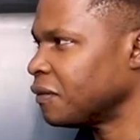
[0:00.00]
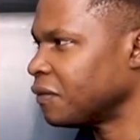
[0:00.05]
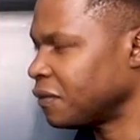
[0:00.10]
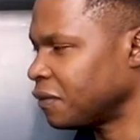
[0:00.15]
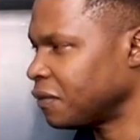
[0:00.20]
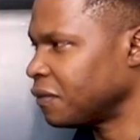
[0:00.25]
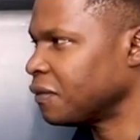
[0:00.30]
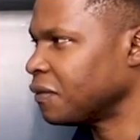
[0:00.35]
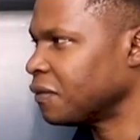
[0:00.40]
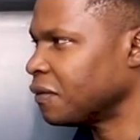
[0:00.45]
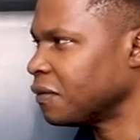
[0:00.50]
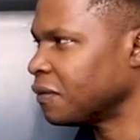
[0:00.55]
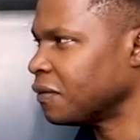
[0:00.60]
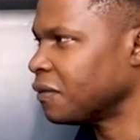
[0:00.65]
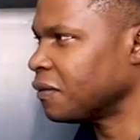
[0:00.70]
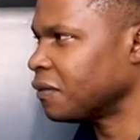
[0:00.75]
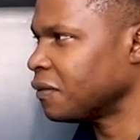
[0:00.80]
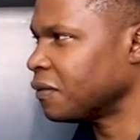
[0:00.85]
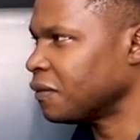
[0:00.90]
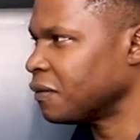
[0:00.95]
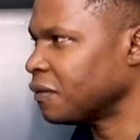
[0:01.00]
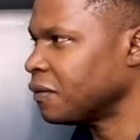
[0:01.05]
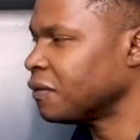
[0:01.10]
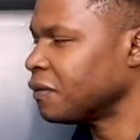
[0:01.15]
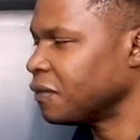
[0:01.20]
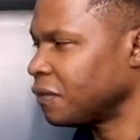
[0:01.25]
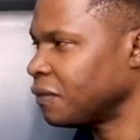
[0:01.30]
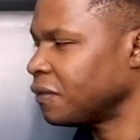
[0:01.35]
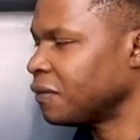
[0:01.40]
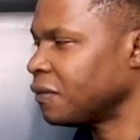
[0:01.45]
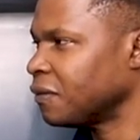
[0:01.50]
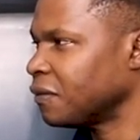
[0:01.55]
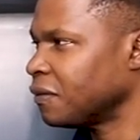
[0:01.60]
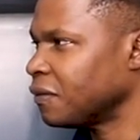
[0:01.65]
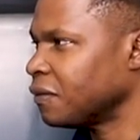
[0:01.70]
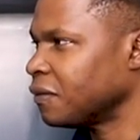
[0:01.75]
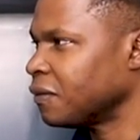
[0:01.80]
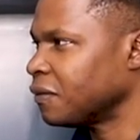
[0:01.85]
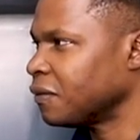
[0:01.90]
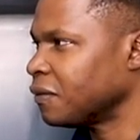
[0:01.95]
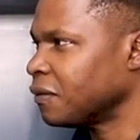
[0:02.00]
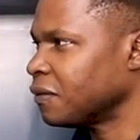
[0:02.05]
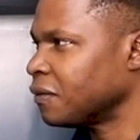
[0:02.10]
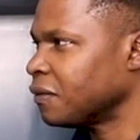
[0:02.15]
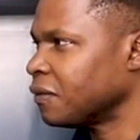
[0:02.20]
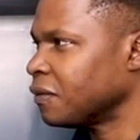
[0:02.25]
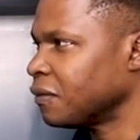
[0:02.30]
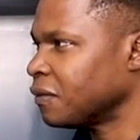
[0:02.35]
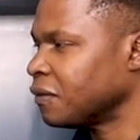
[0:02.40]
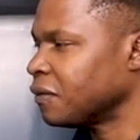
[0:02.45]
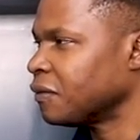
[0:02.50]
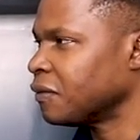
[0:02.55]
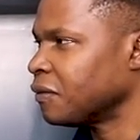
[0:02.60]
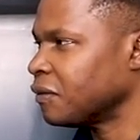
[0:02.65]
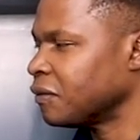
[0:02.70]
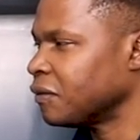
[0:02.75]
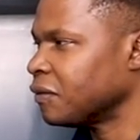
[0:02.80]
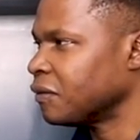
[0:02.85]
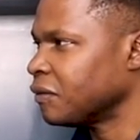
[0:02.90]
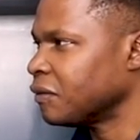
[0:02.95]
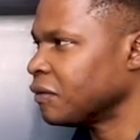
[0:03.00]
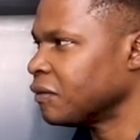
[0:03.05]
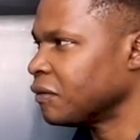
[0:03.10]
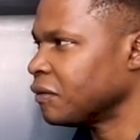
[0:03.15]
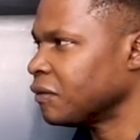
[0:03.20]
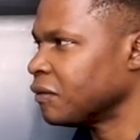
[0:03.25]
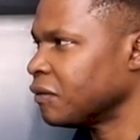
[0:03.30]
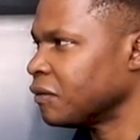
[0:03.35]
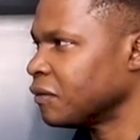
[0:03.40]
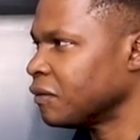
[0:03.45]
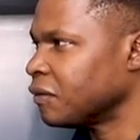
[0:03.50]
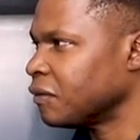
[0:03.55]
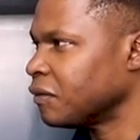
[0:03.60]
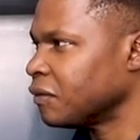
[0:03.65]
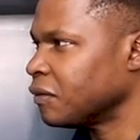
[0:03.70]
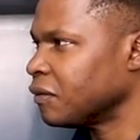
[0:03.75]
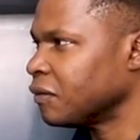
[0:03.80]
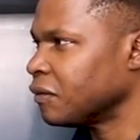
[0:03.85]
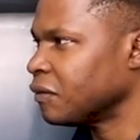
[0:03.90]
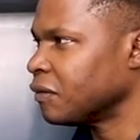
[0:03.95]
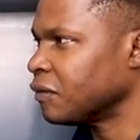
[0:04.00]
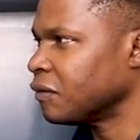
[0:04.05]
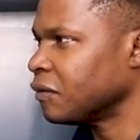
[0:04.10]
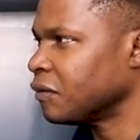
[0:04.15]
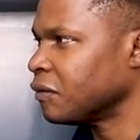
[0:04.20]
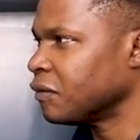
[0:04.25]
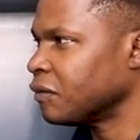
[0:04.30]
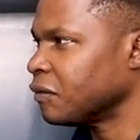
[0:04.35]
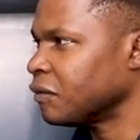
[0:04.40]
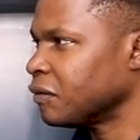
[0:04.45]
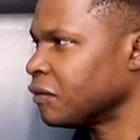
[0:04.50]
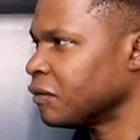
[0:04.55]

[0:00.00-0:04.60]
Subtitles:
[no speech]